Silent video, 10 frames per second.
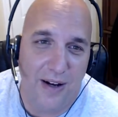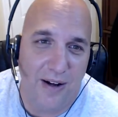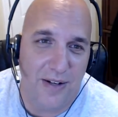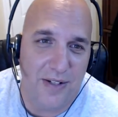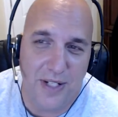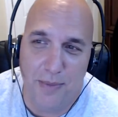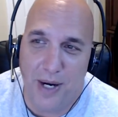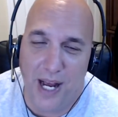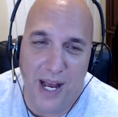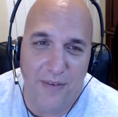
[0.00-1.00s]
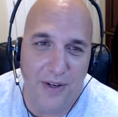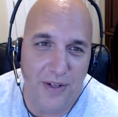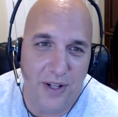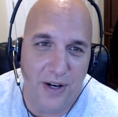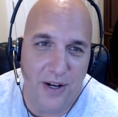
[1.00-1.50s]
honestly but i
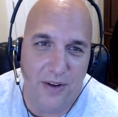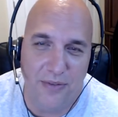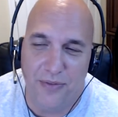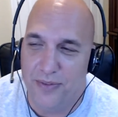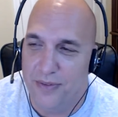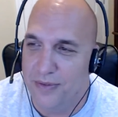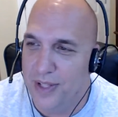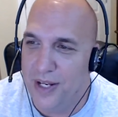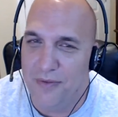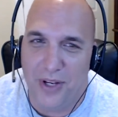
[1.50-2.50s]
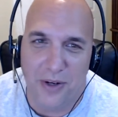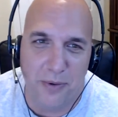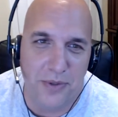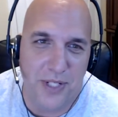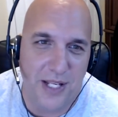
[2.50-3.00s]
haven't done enough in
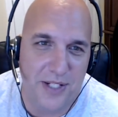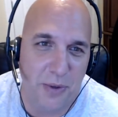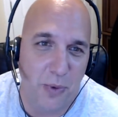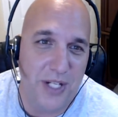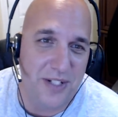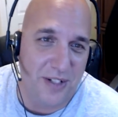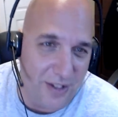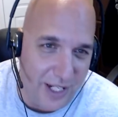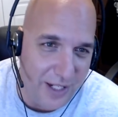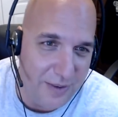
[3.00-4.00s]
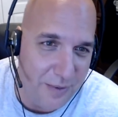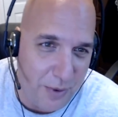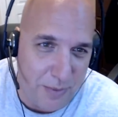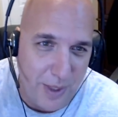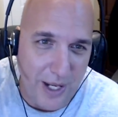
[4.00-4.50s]
vehicle testing recently
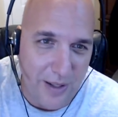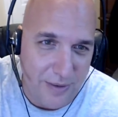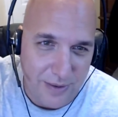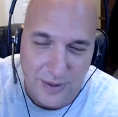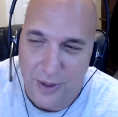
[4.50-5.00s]
with my yeah.